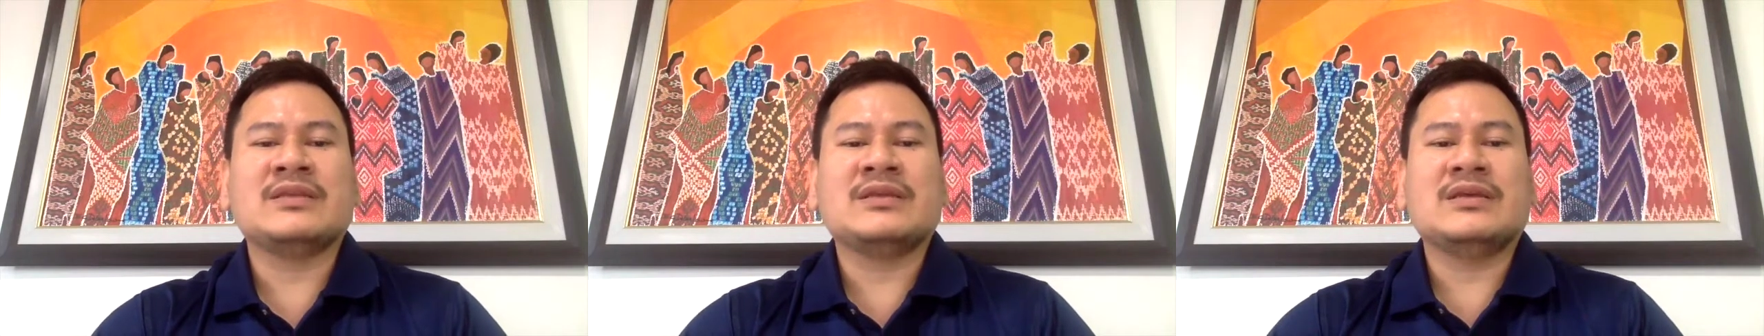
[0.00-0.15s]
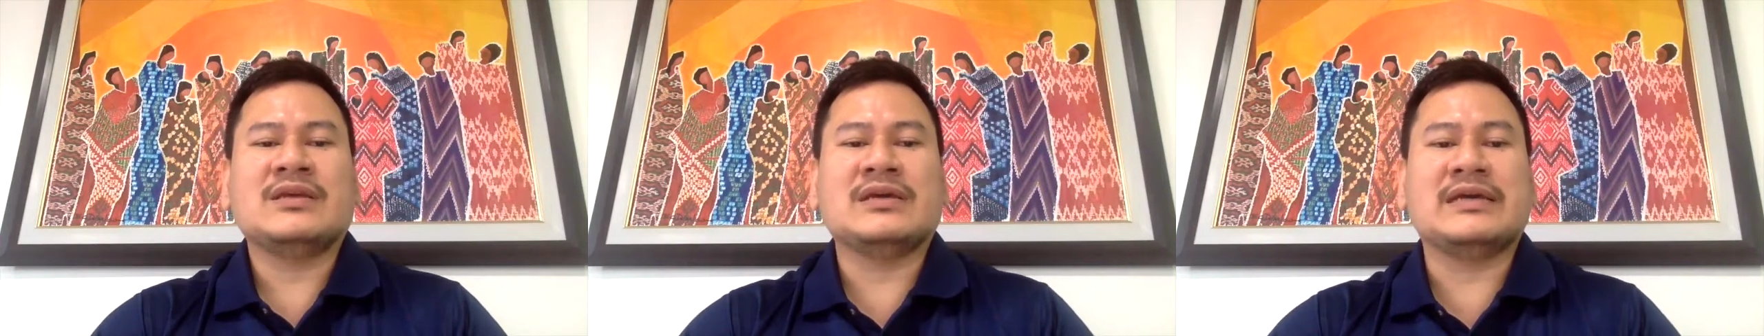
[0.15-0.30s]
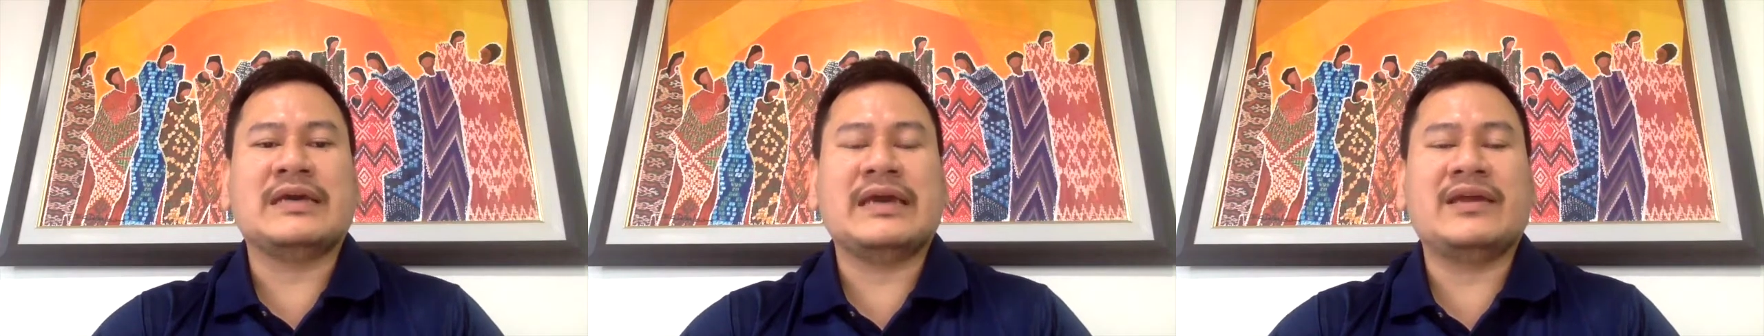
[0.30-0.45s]

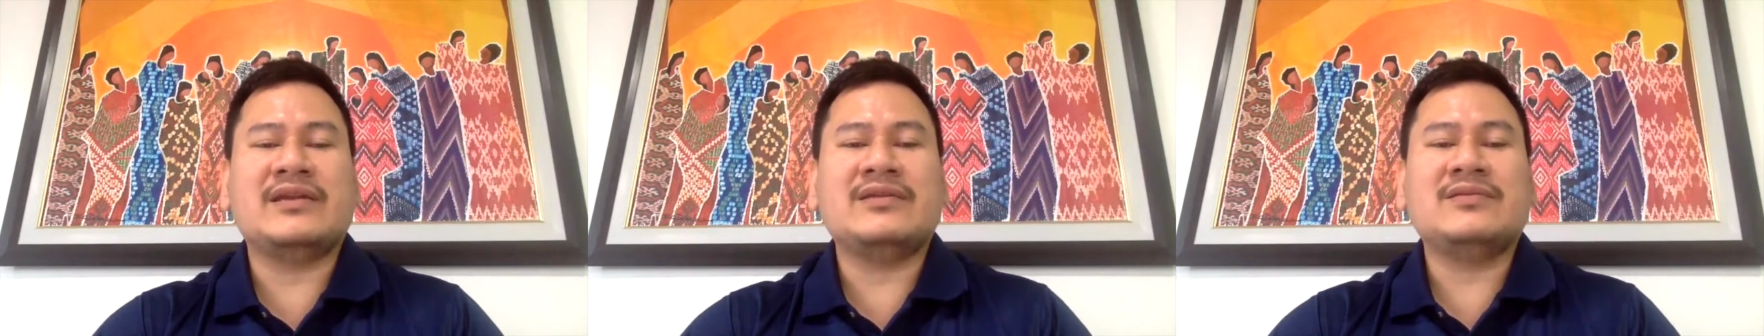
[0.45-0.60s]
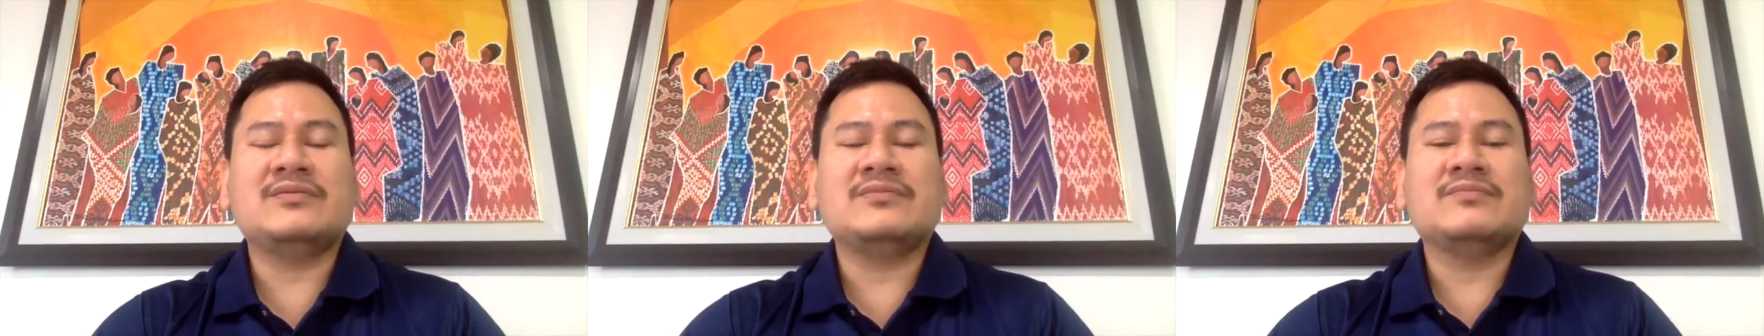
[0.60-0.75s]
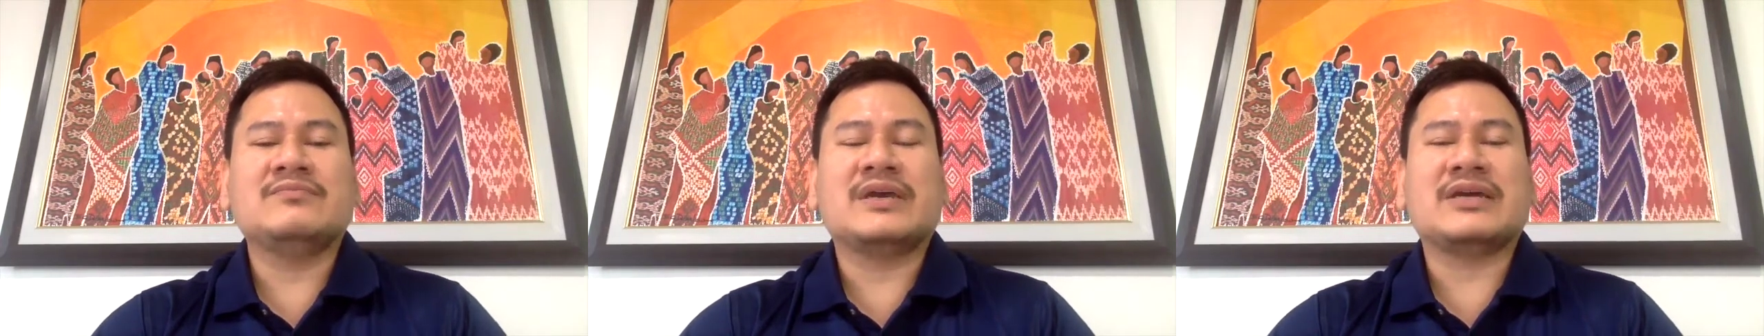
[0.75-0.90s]
Again,
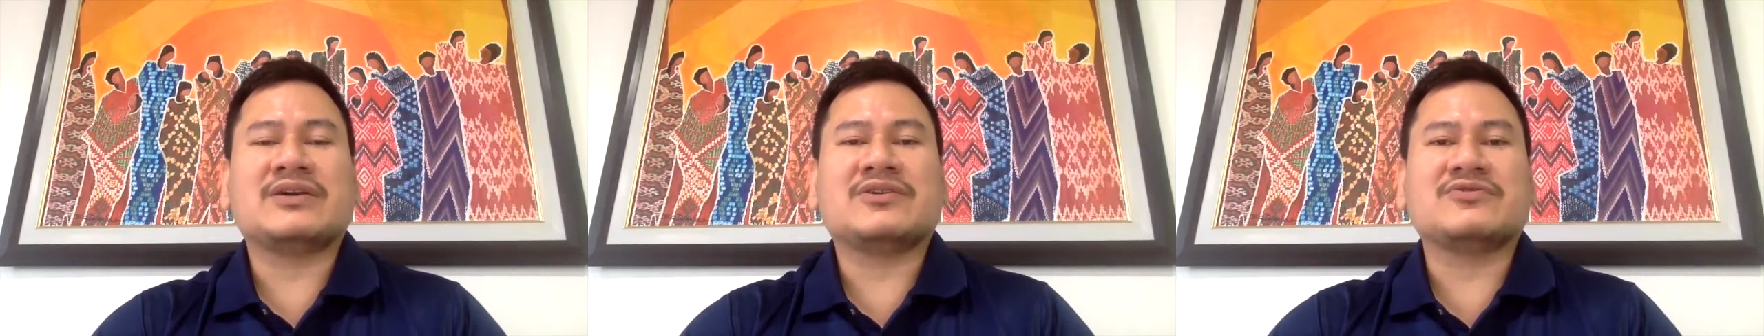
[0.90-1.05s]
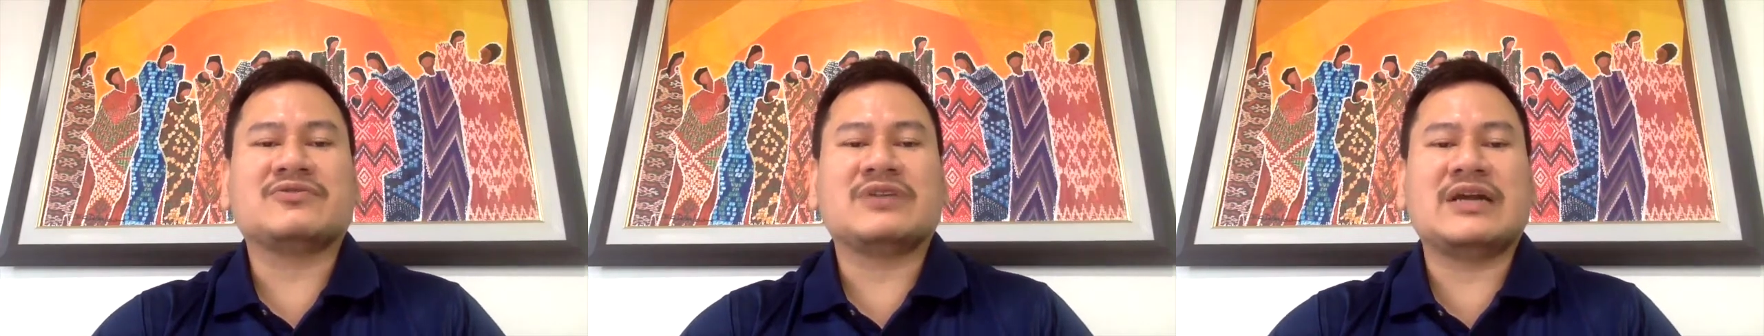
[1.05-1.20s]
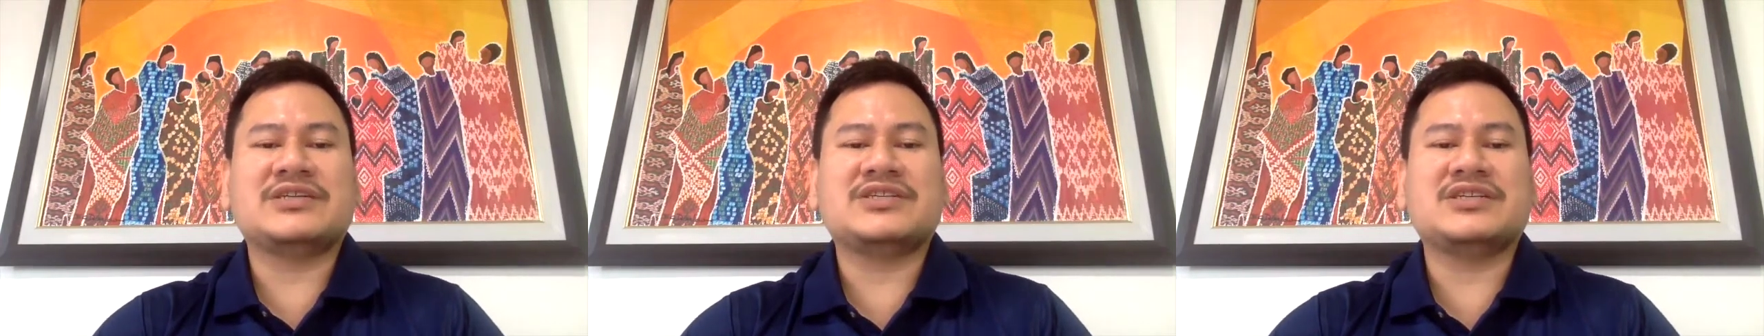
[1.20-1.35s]
my
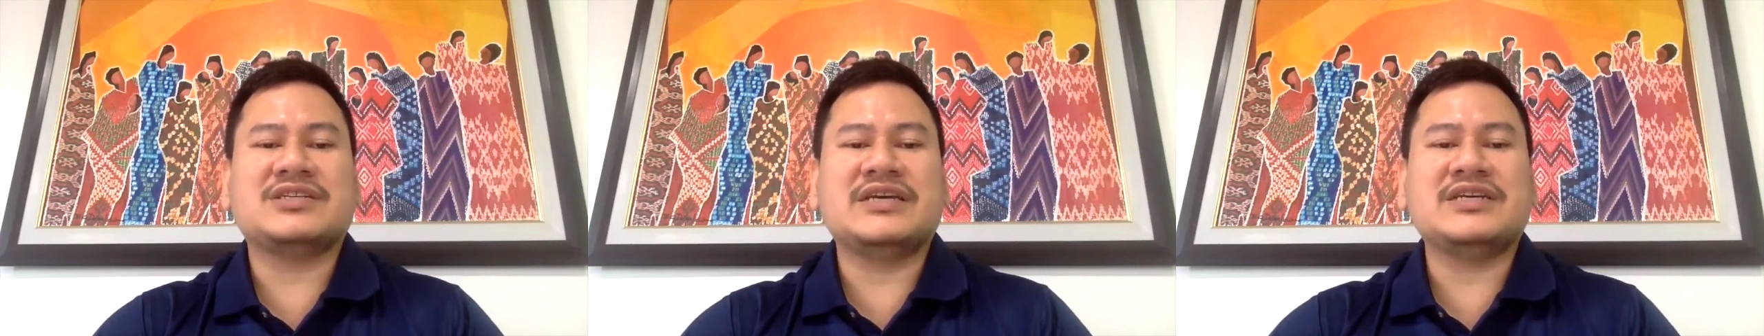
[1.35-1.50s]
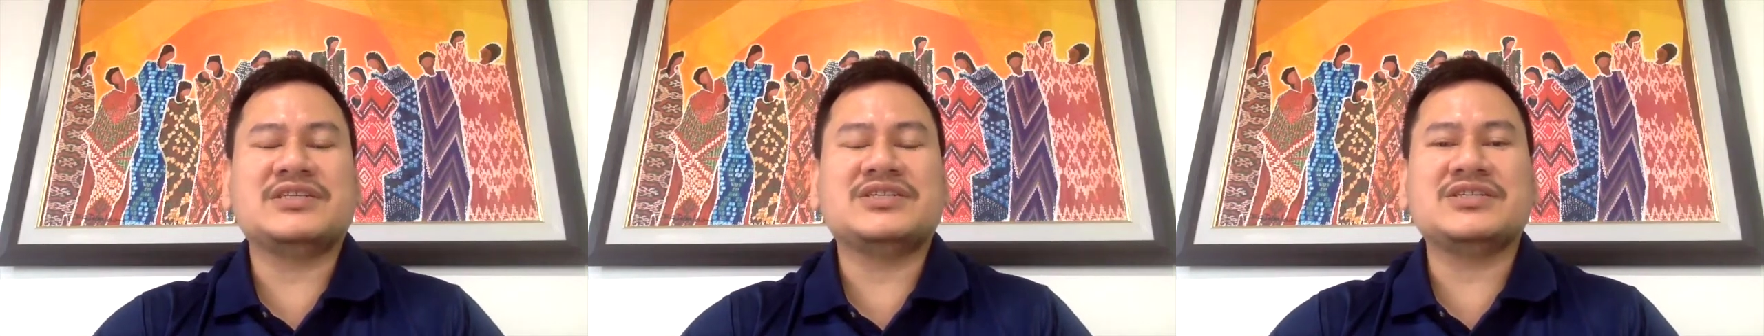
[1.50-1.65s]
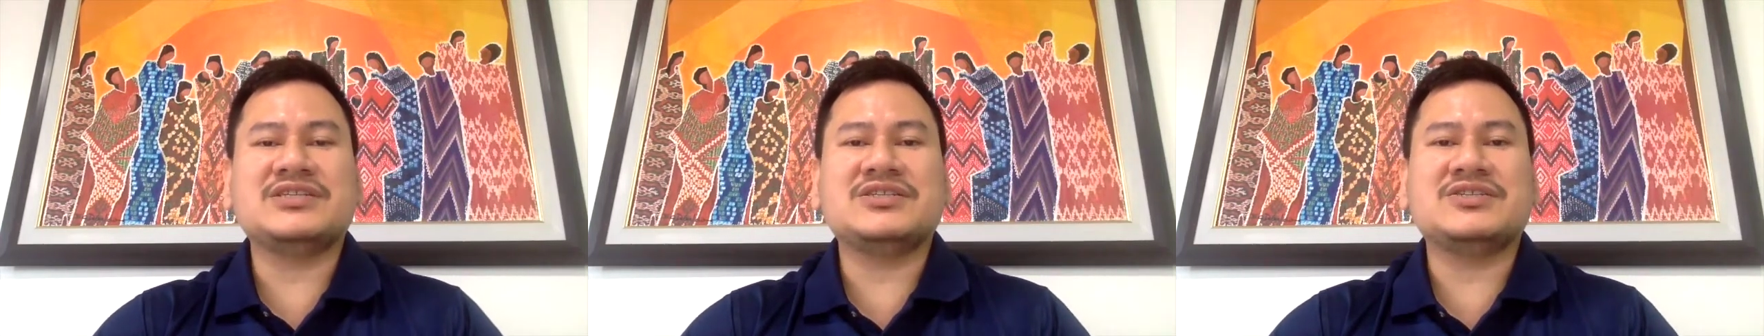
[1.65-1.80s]

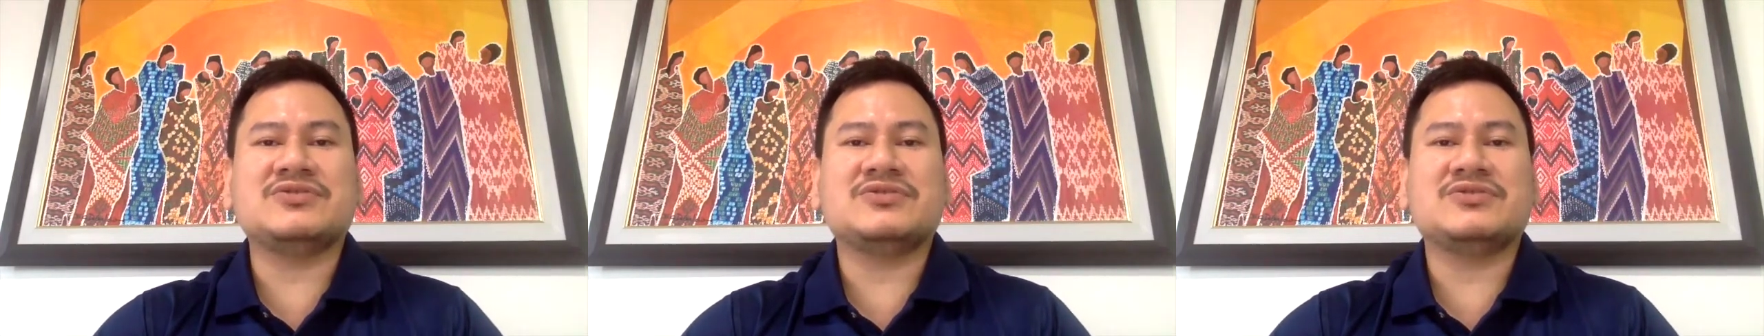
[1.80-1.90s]
congratulations